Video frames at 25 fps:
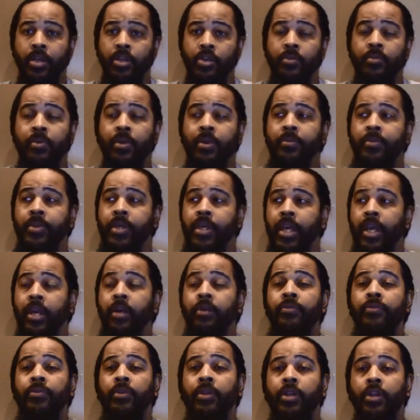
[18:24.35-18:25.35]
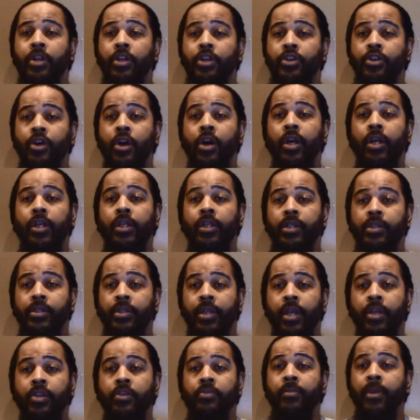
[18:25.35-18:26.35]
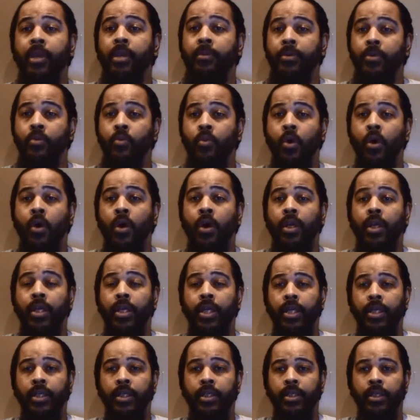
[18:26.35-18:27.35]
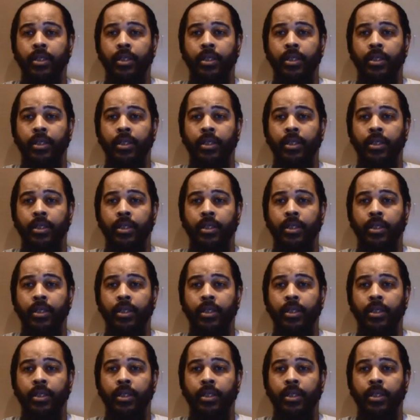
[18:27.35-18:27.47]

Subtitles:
You better be careful of the darkness that you may be walking in.